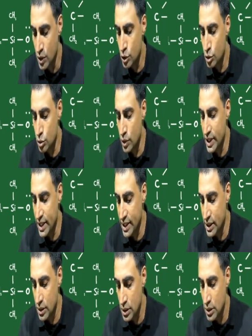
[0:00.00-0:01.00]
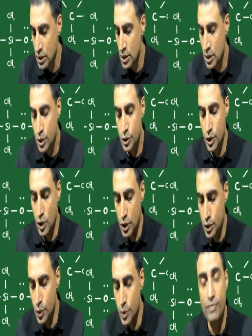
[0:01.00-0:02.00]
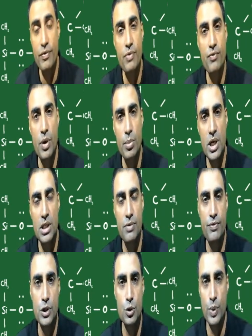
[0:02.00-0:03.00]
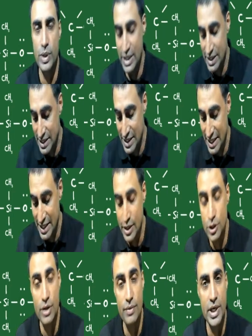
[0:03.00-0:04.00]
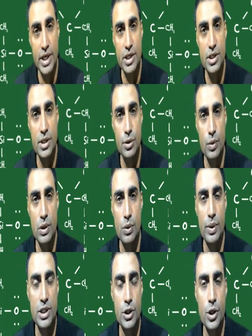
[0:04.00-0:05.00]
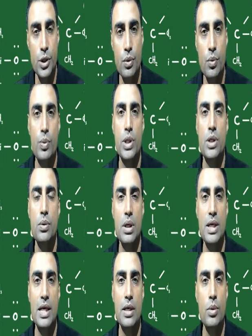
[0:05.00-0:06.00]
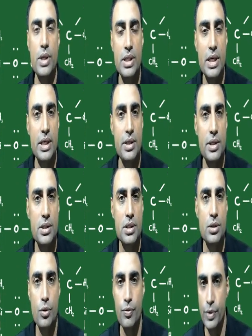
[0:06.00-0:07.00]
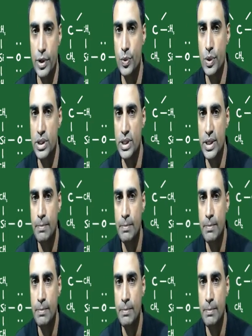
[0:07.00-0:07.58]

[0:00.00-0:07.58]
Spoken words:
So here you got two different formula. The first one is energy of radiation is equal to h nu, where you will calculate the energy through frequency.